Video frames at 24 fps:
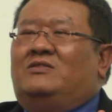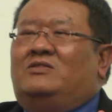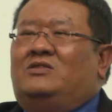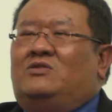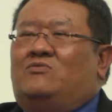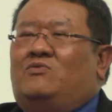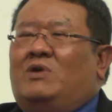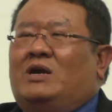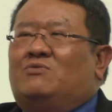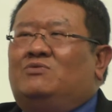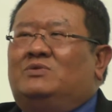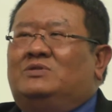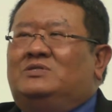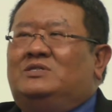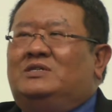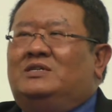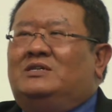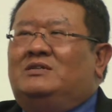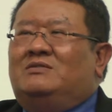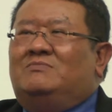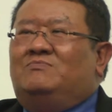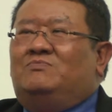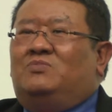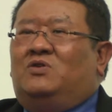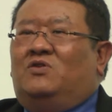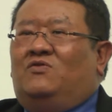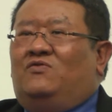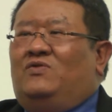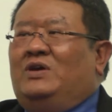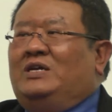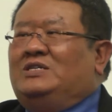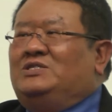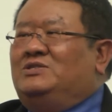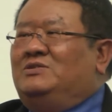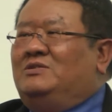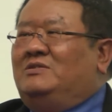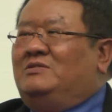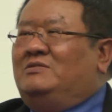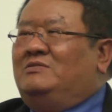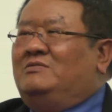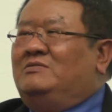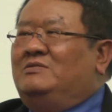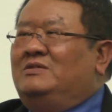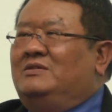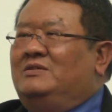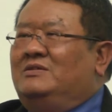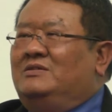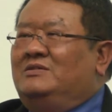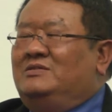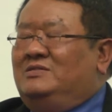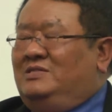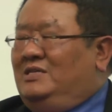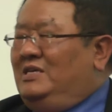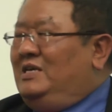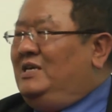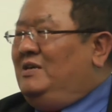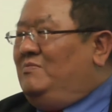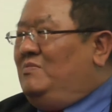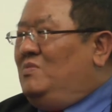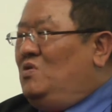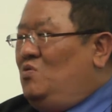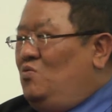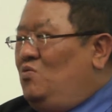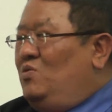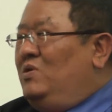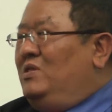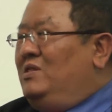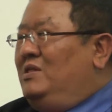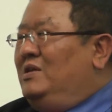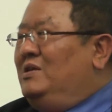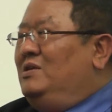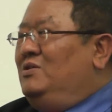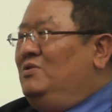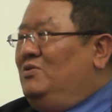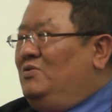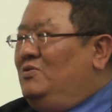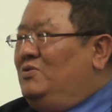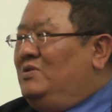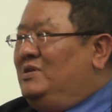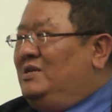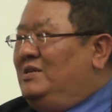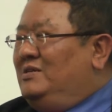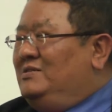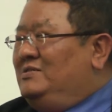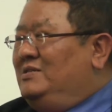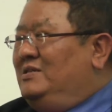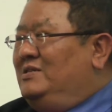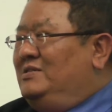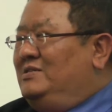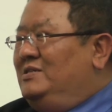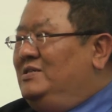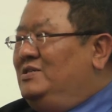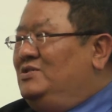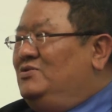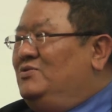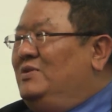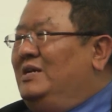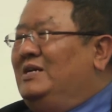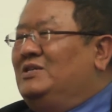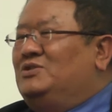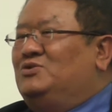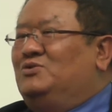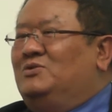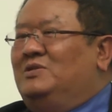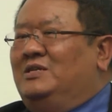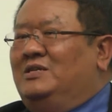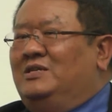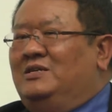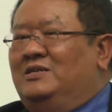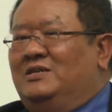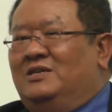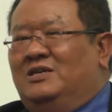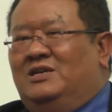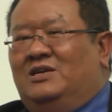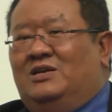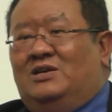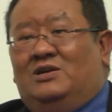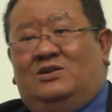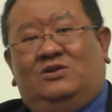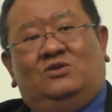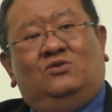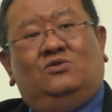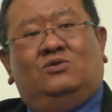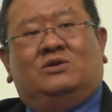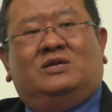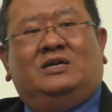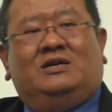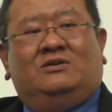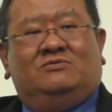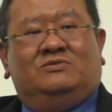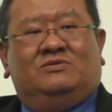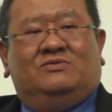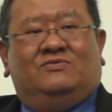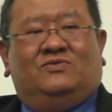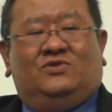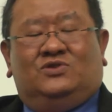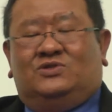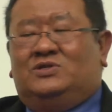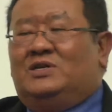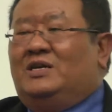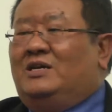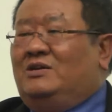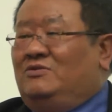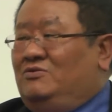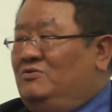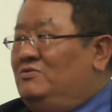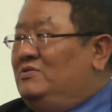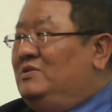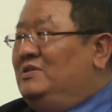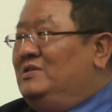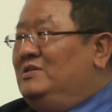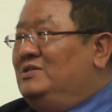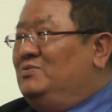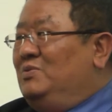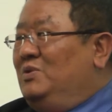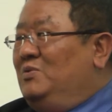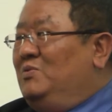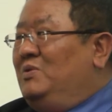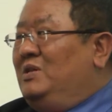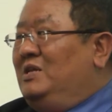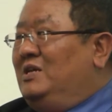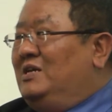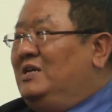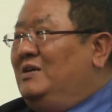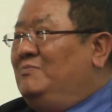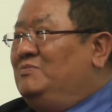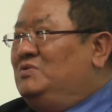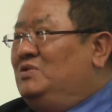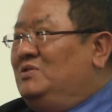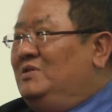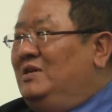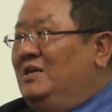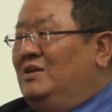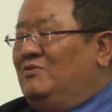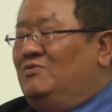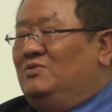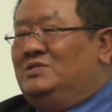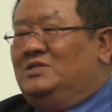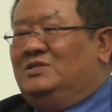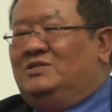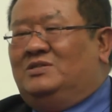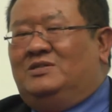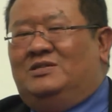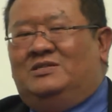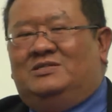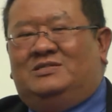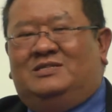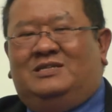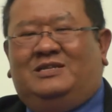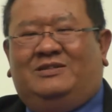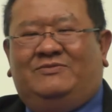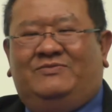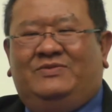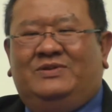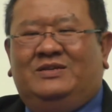requisite professional team within your organization to actually look out for shareholders when it comes to the acquisition itself?